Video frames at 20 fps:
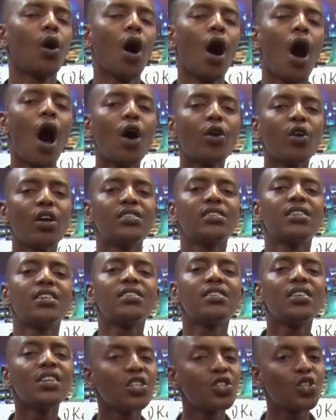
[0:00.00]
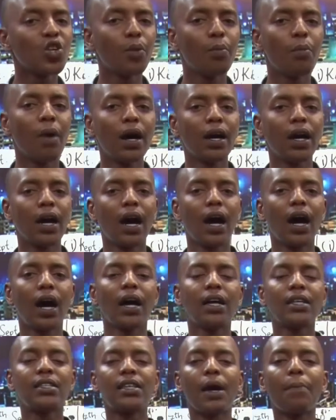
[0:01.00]
how does the central bank
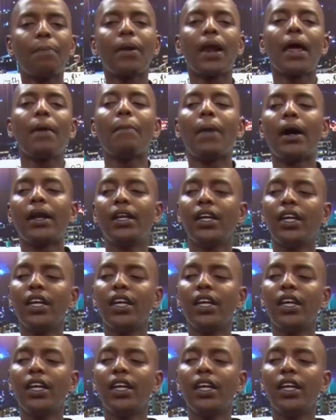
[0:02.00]
supply money